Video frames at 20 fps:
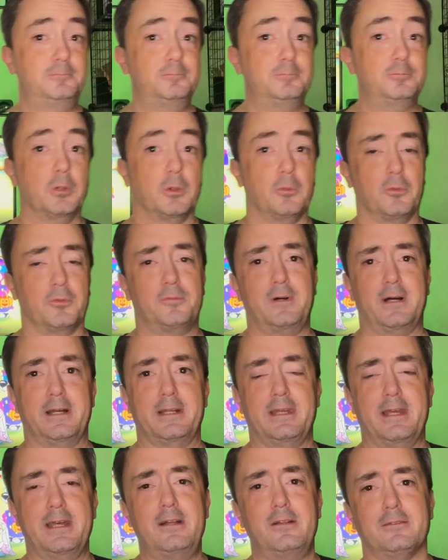Well, we'll
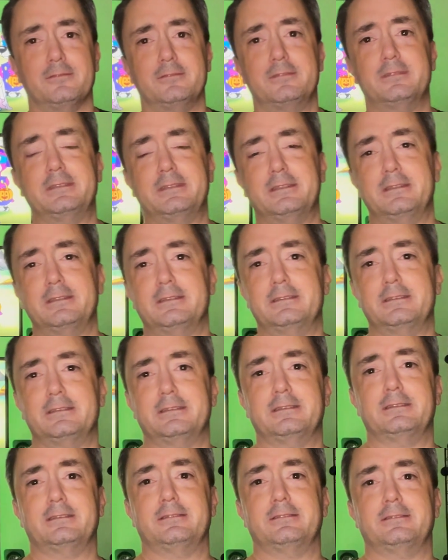find out.
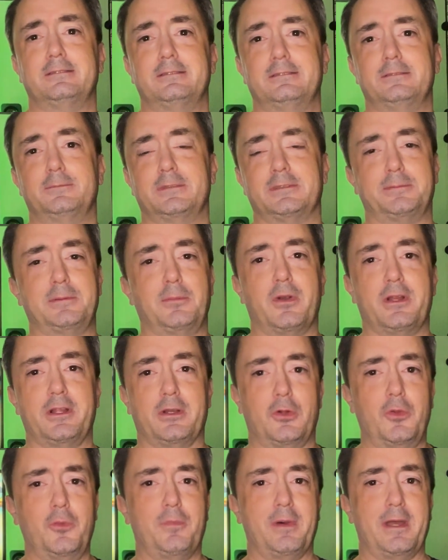Must be pretty
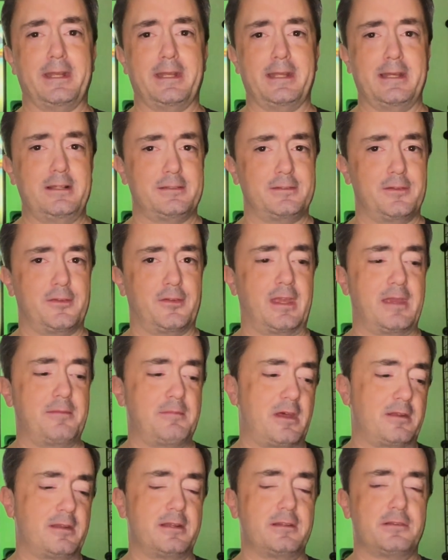old by now since it came
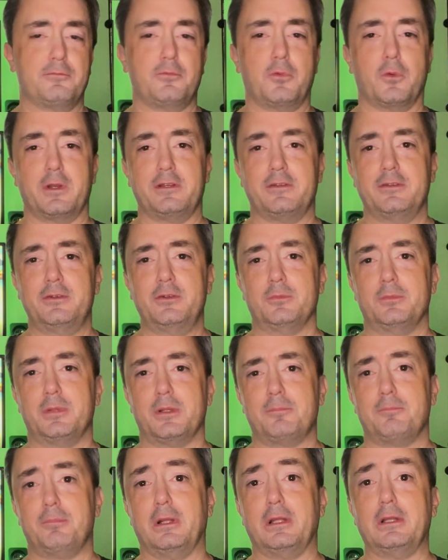out in 1942.
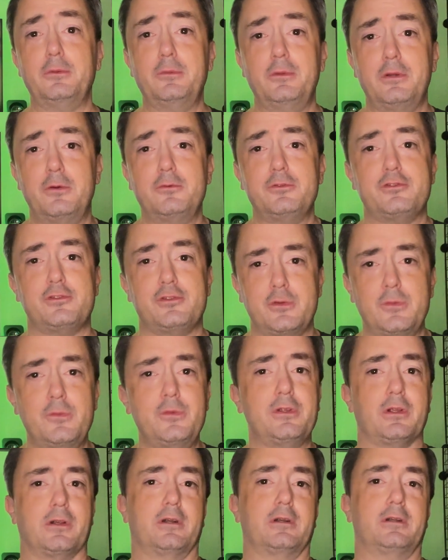But Pluto
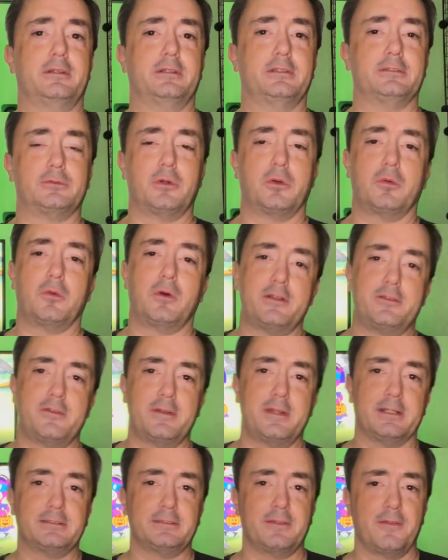Jr. is what we're watching
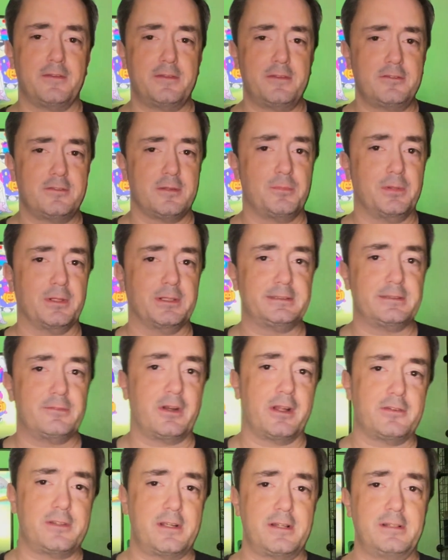next on the Disney Plus
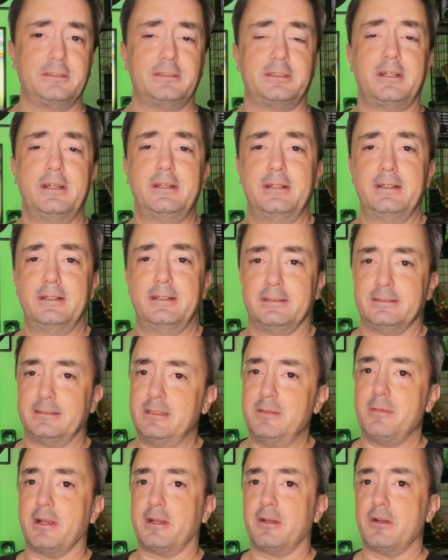Everyday Challenge. I'll see
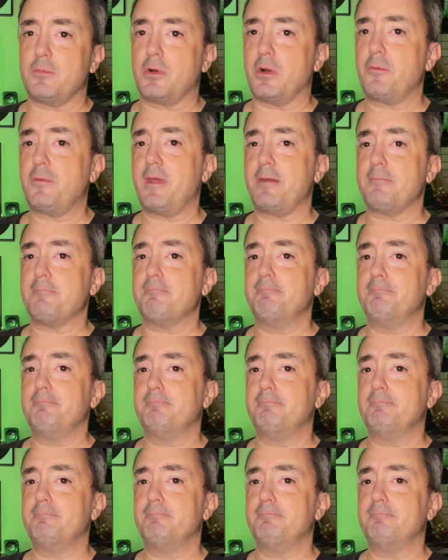you back here tomorrow with that.